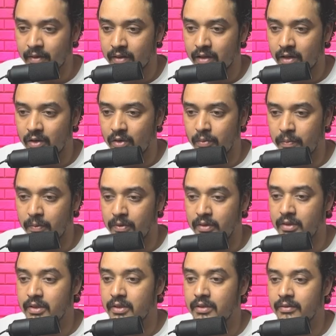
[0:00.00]

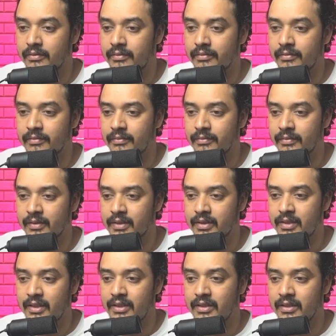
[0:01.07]
output
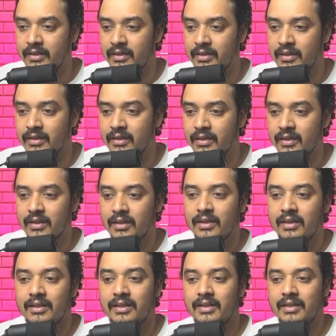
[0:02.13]
see
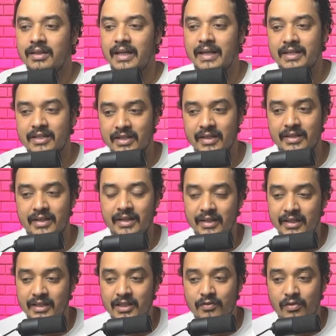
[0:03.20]
the extracted
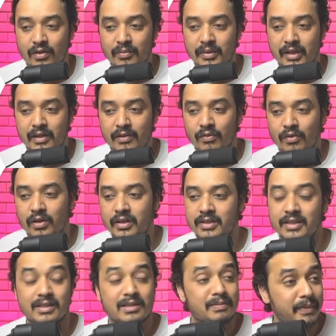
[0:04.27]
date from the invoice
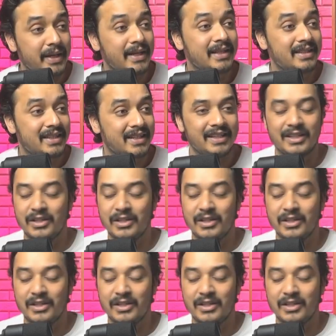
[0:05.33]
is May 3,